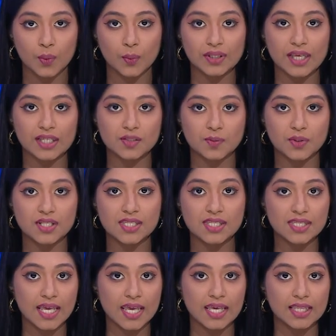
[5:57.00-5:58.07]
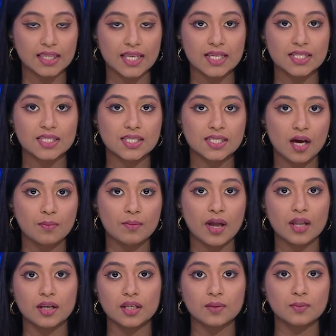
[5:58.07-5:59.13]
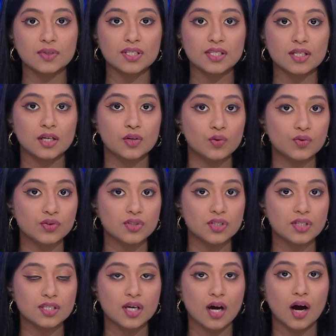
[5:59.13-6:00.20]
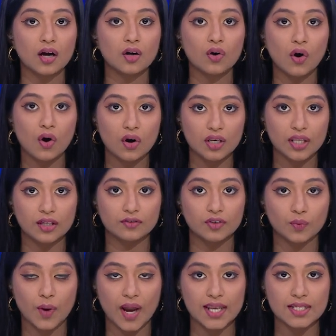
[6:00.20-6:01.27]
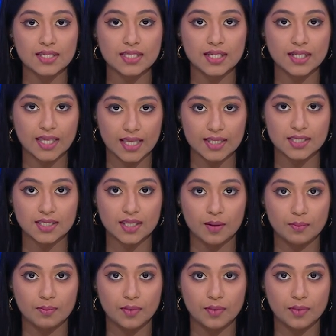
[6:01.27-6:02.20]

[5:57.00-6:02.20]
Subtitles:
with experts saying that some anonymous users are calling for violence against them.